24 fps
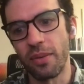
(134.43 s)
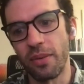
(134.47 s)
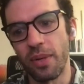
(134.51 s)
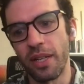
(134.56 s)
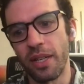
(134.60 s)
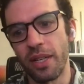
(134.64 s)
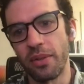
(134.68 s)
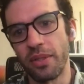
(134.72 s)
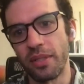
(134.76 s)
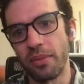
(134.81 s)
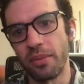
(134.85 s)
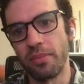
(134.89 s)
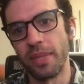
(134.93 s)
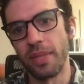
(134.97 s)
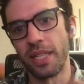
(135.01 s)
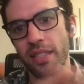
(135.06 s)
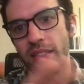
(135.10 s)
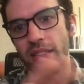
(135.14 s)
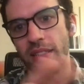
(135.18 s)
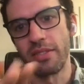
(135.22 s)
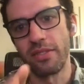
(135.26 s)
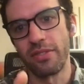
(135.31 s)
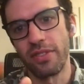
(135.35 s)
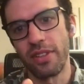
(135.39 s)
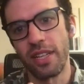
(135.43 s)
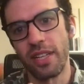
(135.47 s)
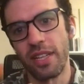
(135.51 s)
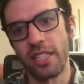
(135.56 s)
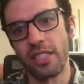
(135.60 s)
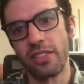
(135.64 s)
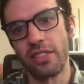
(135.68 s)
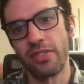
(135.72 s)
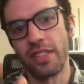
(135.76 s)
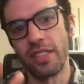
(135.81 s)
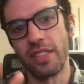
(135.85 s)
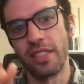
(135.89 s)
where it was a mix of
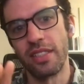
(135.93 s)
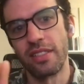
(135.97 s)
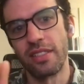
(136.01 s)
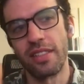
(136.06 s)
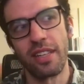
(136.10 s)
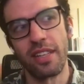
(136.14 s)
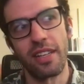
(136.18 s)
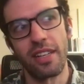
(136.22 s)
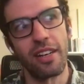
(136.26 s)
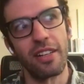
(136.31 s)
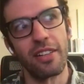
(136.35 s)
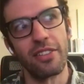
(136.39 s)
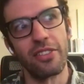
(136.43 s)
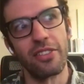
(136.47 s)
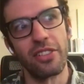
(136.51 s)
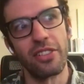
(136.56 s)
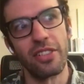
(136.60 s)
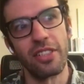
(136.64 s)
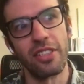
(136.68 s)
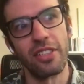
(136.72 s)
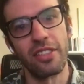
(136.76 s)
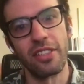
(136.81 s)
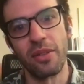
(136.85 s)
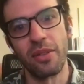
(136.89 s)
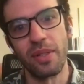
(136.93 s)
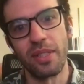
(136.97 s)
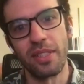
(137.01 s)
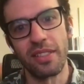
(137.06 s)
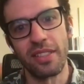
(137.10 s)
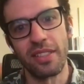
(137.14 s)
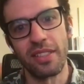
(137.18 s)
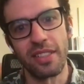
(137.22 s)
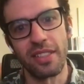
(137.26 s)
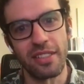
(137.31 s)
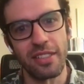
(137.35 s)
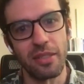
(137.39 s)
philosophy, psychology,
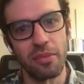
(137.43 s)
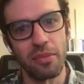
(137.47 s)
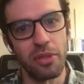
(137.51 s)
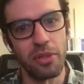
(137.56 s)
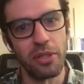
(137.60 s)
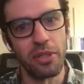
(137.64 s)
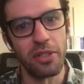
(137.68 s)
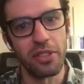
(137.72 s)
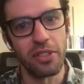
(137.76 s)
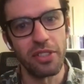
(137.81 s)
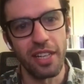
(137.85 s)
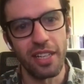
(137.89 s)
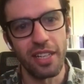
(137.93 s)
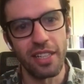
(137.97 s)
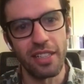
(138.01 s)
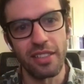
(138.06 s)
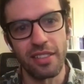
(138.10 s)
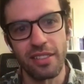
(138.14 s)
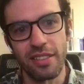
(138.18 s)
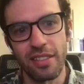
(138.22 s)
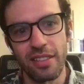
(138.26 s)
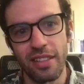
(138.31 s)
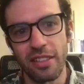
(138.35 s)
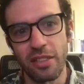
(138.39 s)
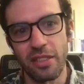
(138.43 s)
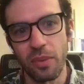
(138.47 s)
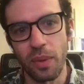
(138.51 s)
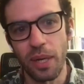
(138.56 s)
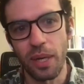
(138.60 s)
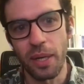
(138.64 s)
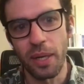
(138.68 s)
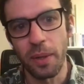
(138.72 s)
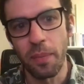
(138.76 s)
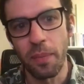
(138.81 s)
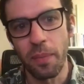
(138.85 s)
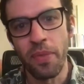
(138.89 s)
linguistics, and computer science as
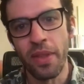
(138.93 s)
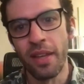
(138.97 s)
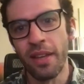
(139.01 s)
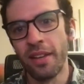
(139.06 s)
well.